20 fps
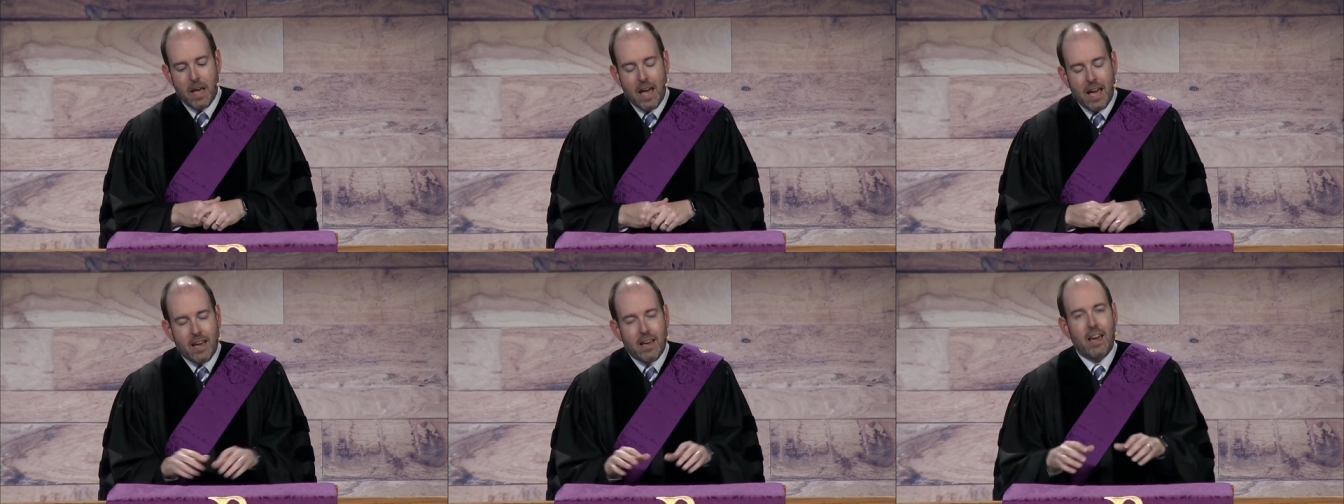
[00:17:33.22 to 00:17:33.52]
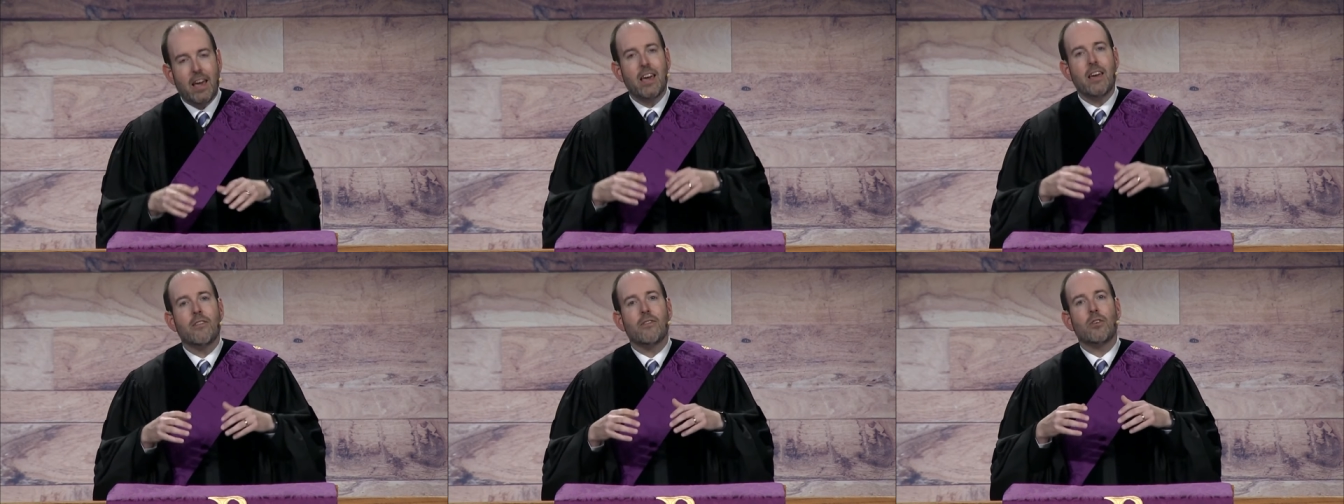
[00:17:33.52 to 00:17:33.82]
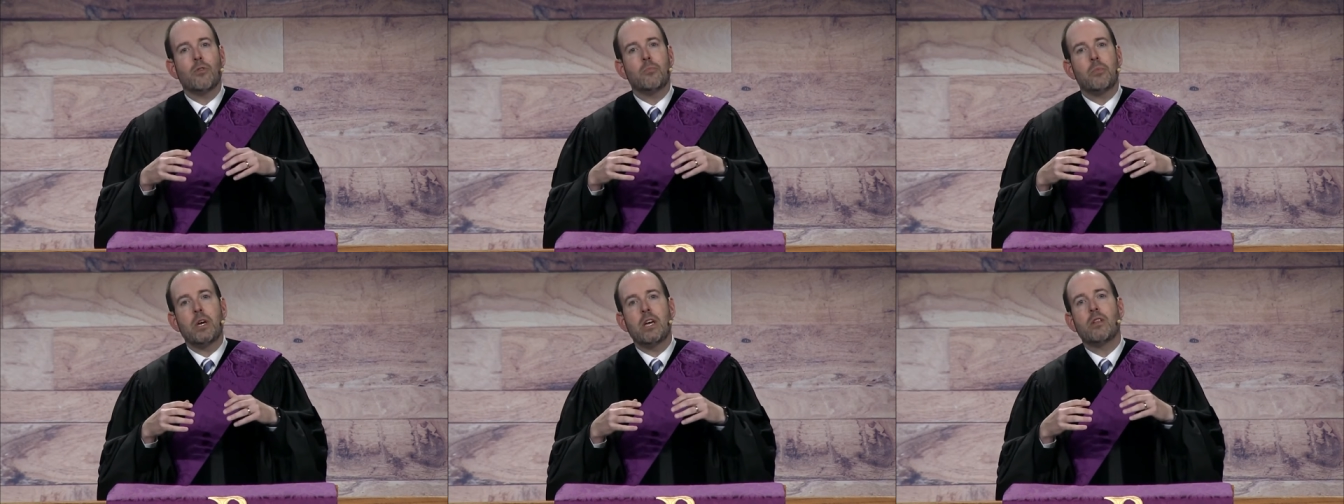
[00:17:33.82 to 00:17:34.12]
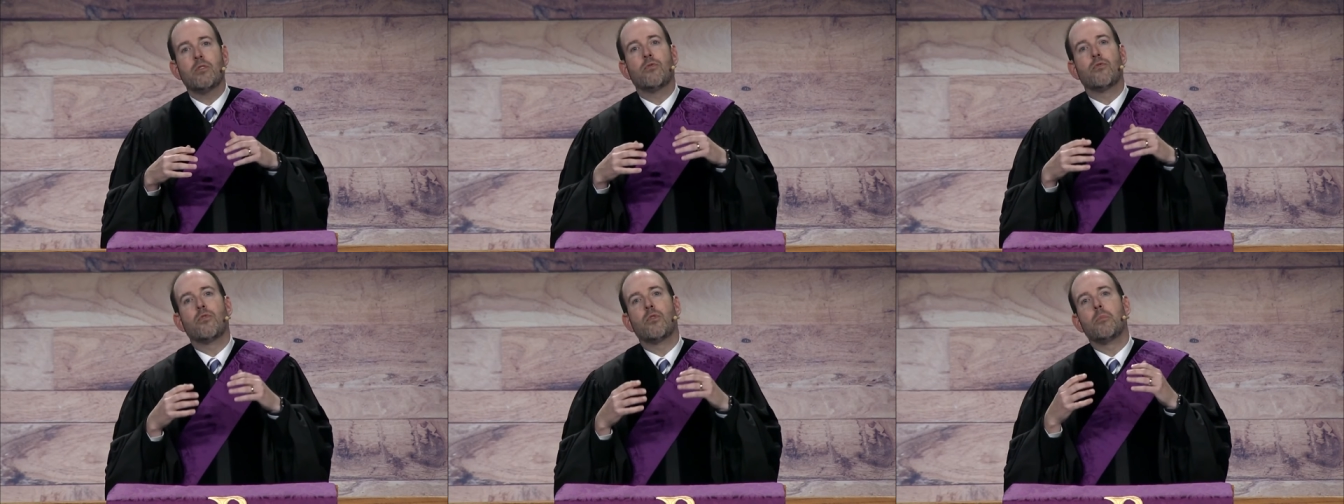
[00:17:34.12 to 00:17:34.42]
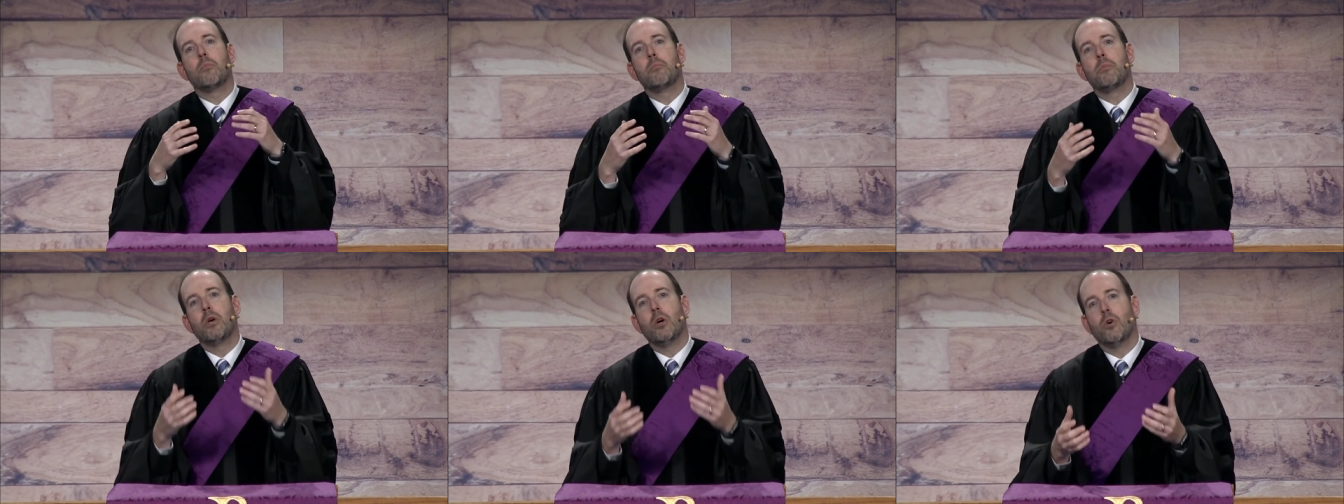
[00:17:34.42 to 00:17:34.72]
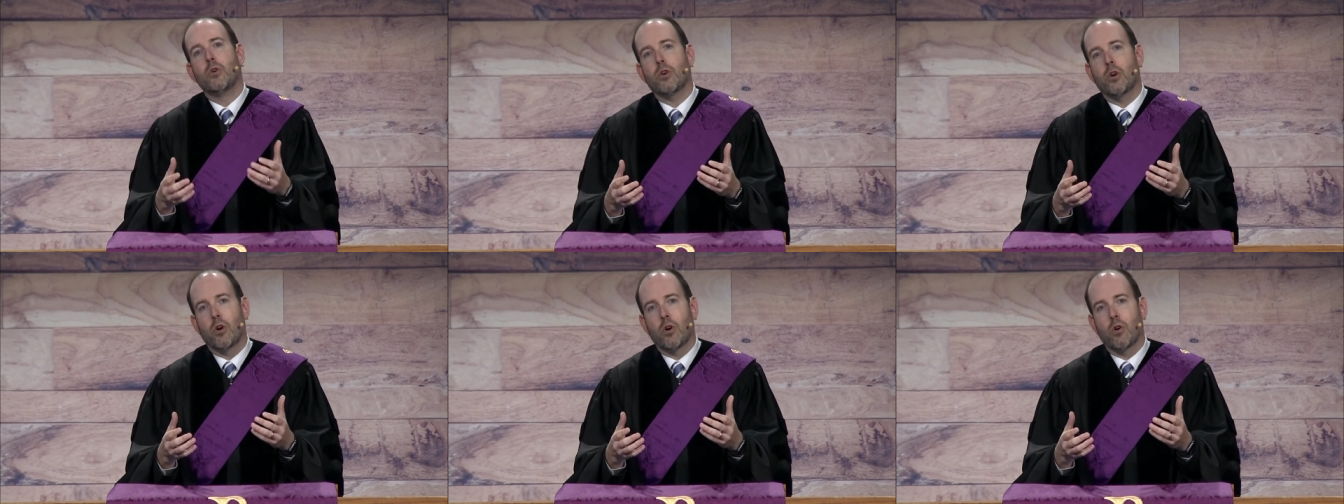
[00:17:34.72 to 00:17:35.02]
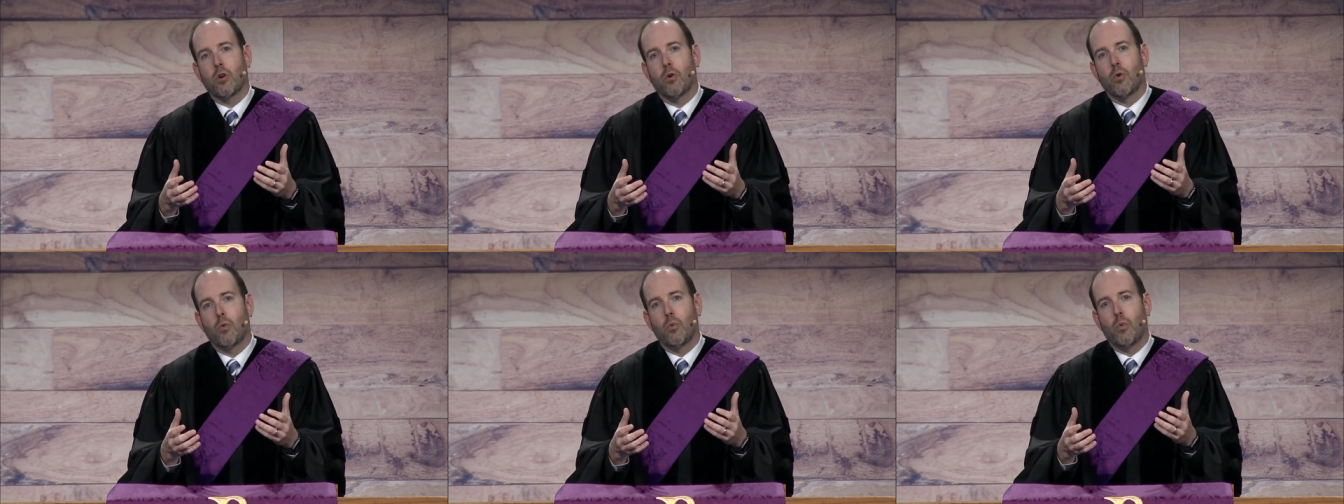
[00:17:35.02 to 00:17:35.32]
even being
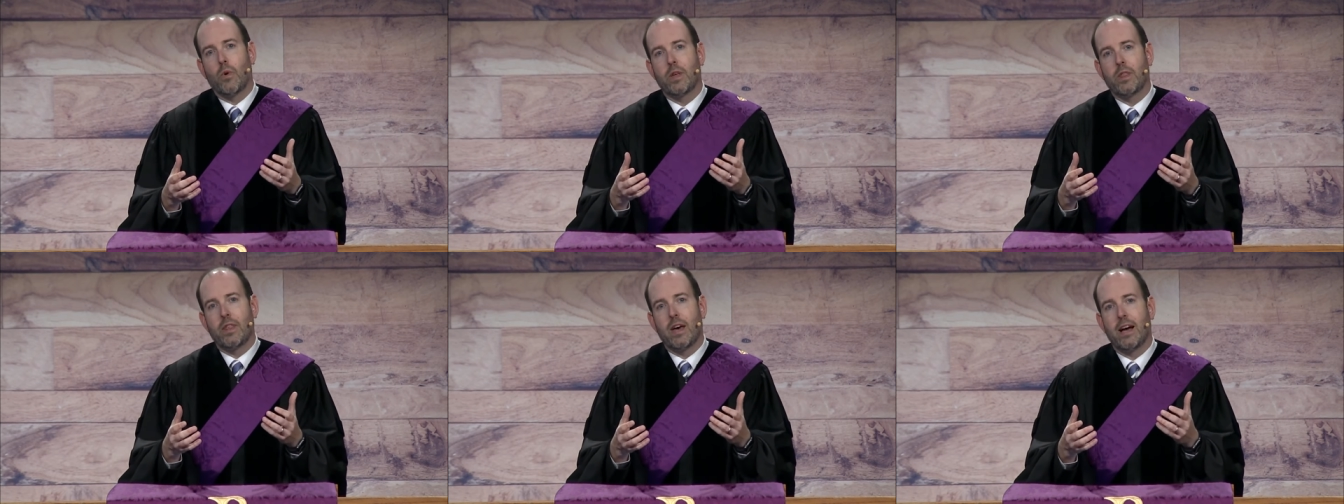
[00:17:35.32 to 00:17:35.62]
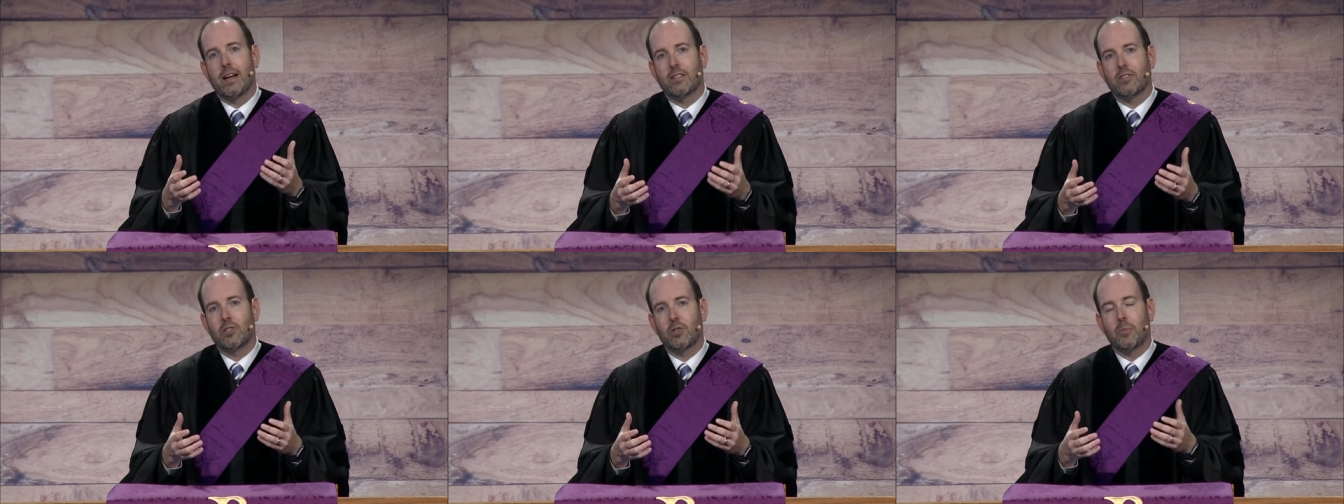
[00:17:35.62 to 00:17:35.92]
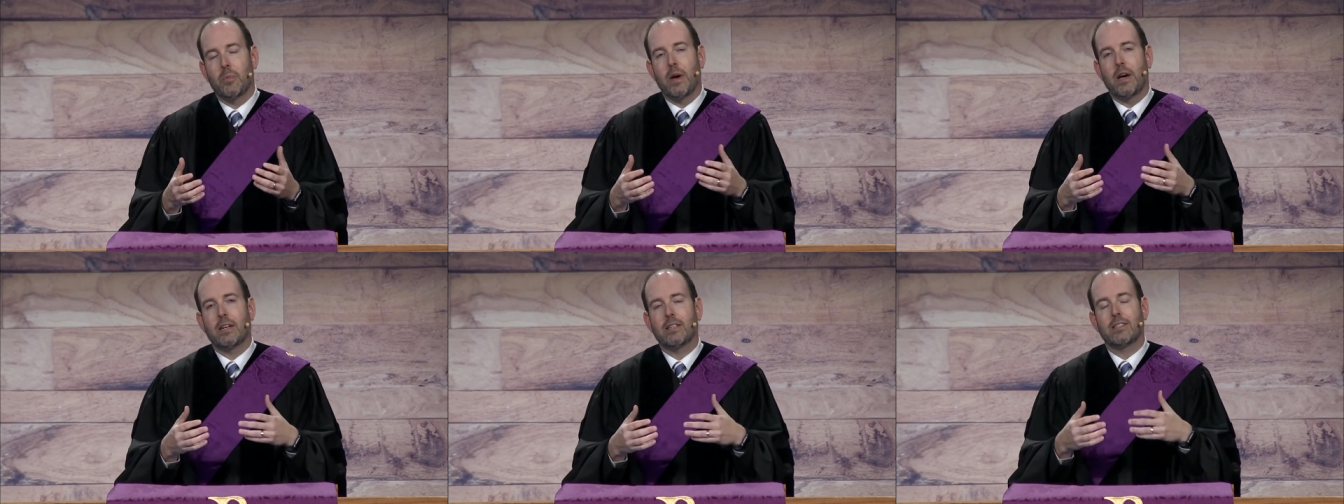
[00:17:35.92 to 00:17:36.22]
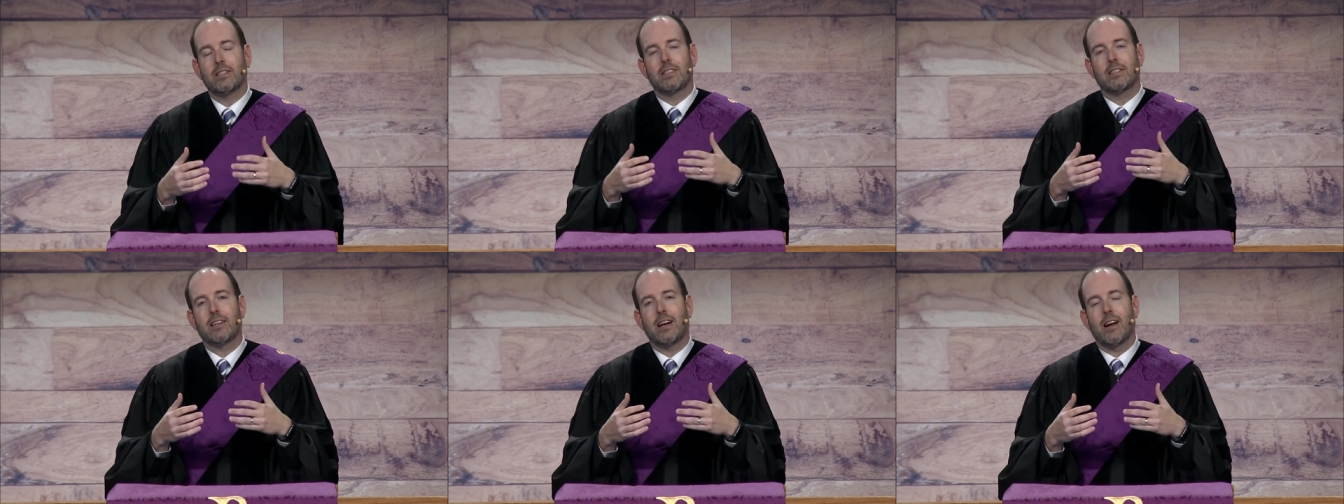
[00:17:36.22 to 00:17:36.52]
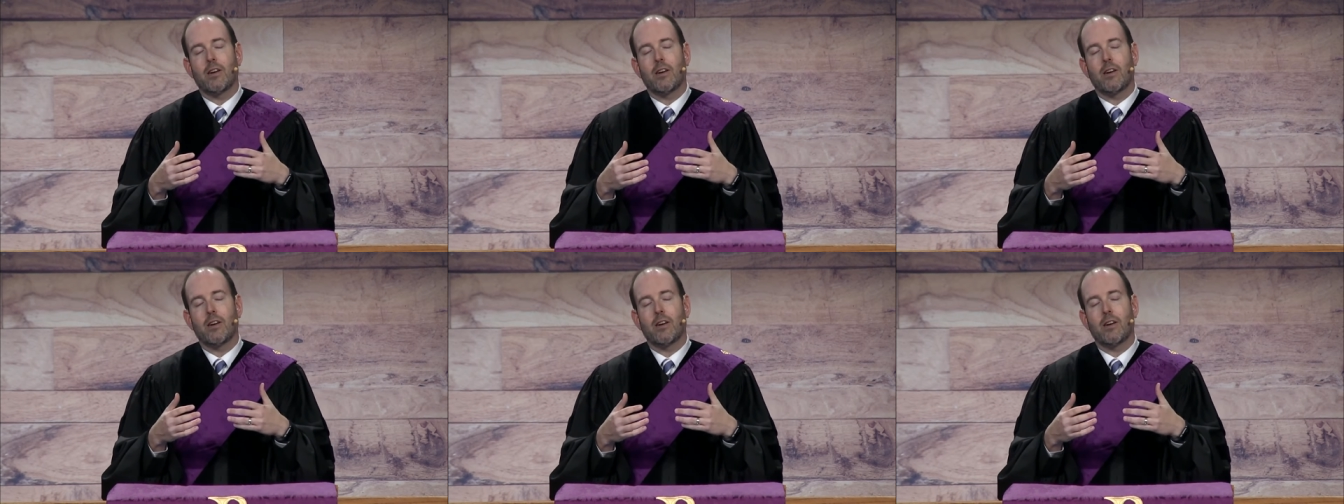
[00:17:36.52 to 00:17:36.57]
familiar with that space,